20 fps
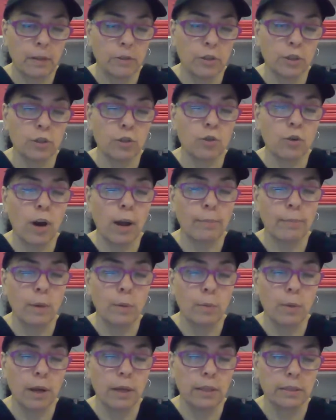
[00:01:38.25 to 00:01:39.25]
Just try me
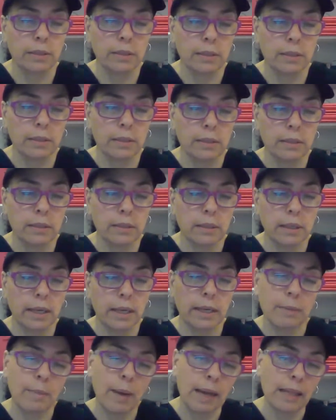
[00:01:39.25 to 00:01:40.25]
once,
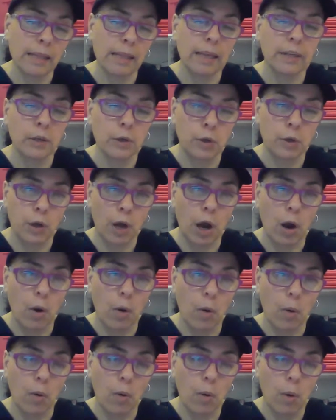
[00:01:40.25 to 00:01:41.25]
and I might let you
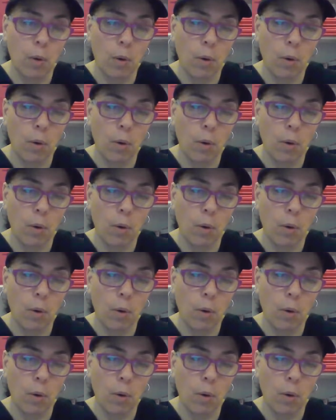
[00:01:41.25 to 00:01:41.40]
go.